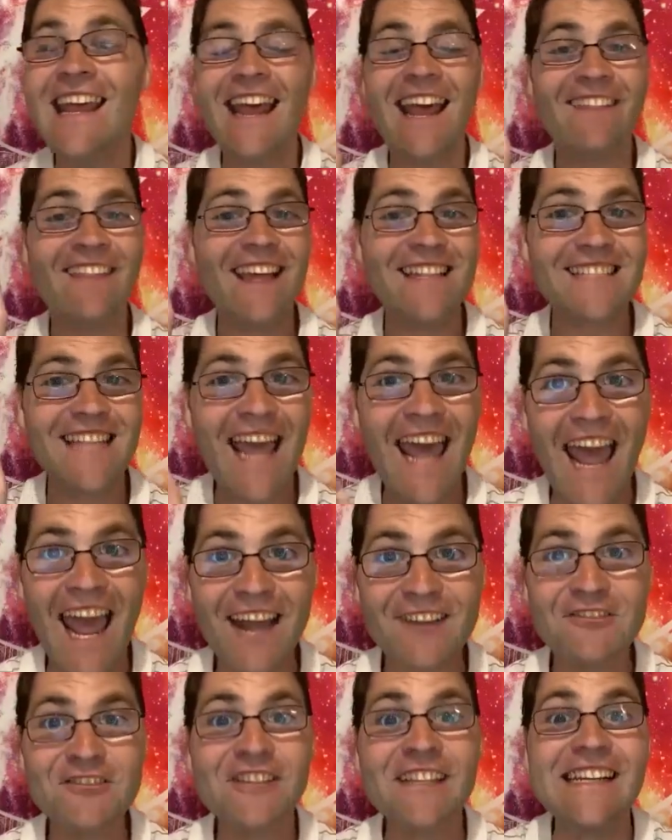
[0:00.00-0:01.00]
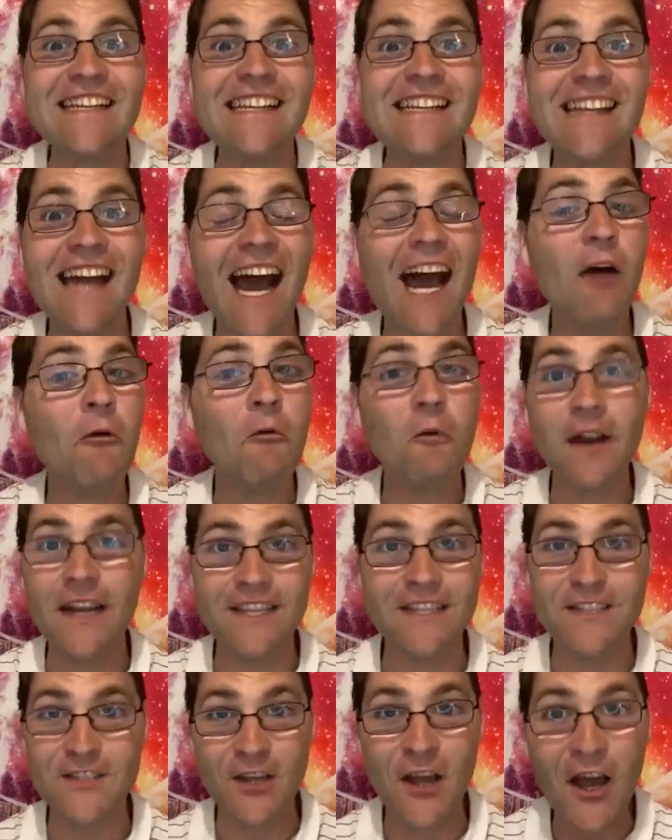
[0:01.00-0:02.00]
And that's actually not what
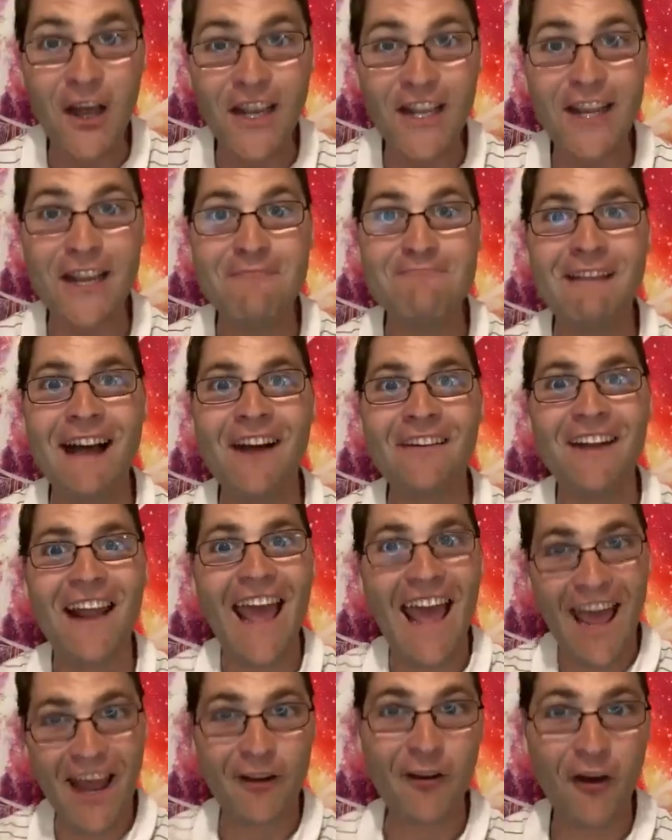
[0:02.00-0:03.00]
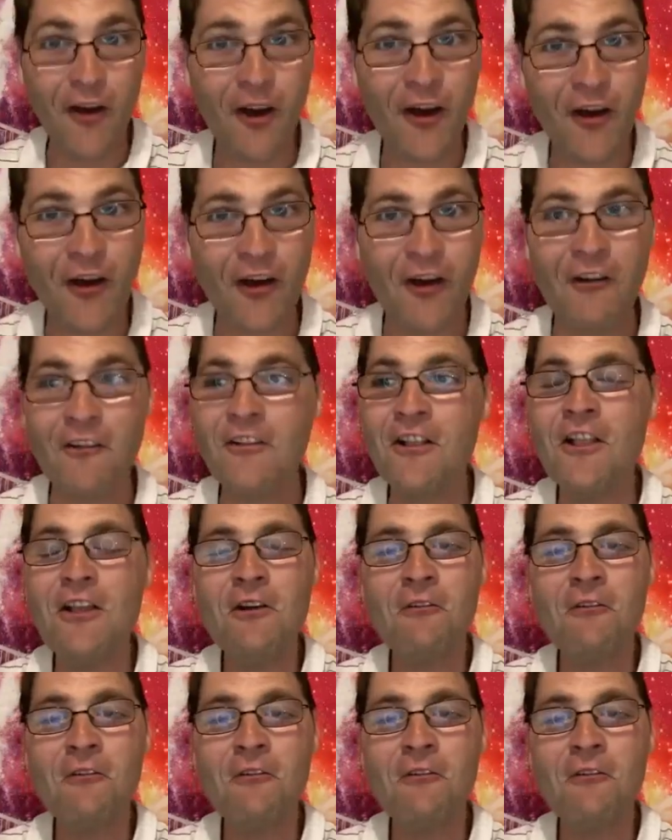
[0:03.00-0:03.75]
it's talking about at all.